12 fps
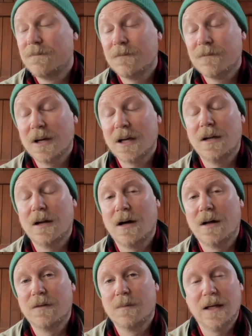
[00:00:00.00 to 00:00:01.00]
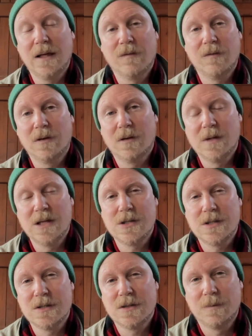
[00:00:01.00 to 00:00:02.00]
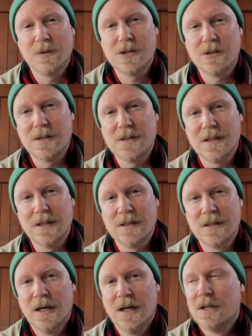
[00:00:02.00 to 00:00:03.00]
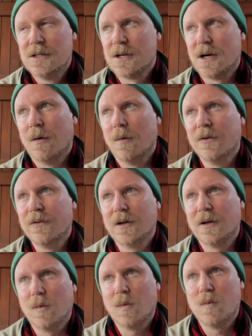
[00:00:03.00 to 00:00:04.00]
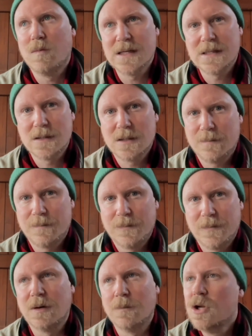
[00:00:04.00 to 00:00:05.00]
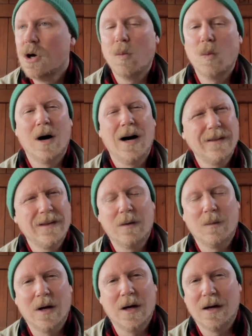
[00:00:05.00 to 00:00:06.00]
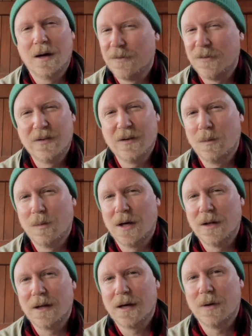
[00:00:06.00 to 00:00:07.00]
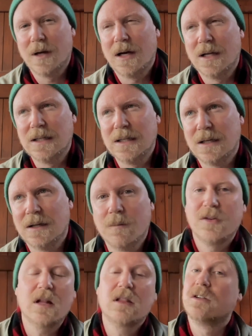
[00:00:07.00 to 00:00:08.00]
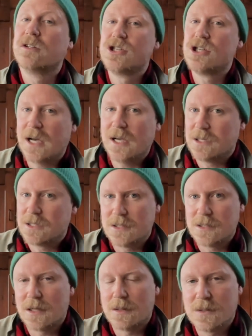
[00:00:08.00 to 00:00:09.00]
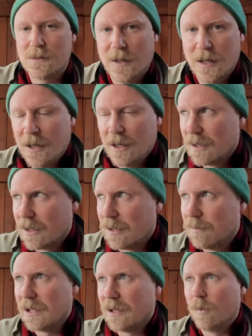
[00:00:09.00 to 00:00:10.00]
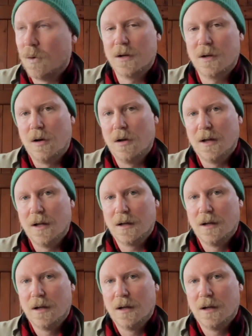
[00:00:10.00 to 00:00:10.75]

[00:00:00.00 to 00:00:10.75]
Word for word: friggin' hard to be given commissions and opportunities. So I wasn't going to miss them. I'm not wired that way. I'm still wired that way. I, you know, nothing has changed in terms of kind of being a workaholic.